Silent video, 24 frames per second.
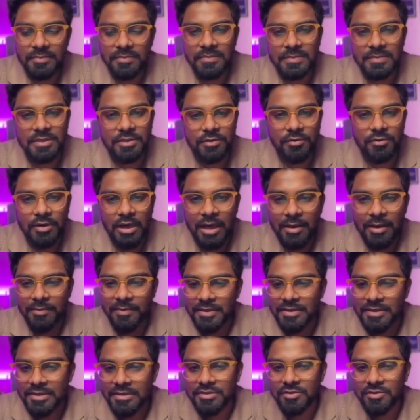So I
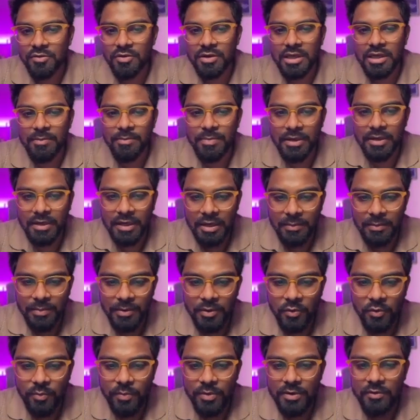will just keep it
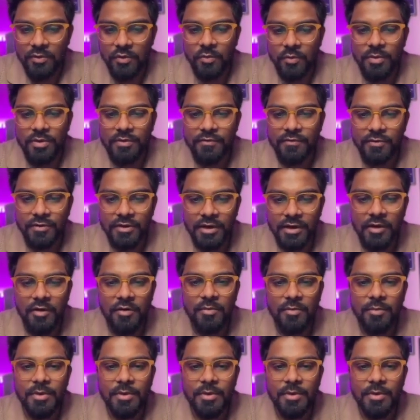open for now.